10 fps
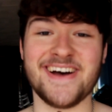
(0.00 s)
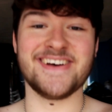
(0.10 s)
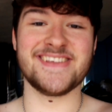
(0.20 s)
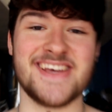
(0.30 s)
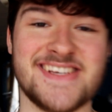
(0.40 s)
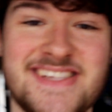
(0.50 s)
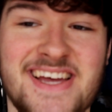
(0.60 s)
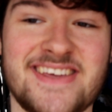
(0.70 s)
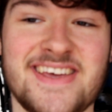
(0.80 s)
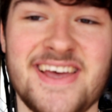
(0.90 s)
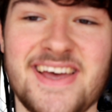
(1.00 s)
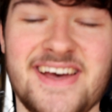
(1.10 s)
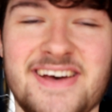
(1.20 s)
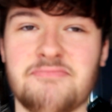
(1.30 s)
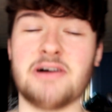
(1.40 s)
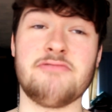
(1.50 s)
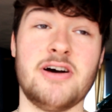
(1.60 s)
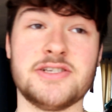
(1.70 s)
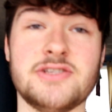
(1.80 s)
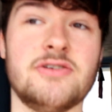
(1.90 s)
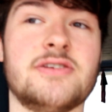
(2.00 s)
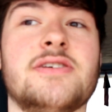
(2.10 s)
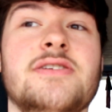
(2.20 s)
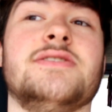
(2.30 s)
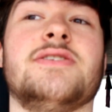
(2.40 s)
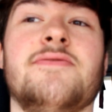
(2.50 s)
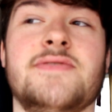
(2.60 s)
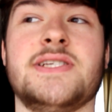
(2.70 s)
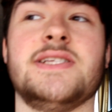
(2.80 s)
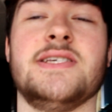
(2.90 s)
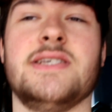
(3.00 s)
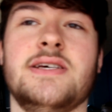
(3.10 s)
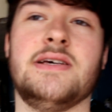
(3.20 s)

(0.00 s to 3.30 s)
uh, yesterday, uh, well last night, because obviously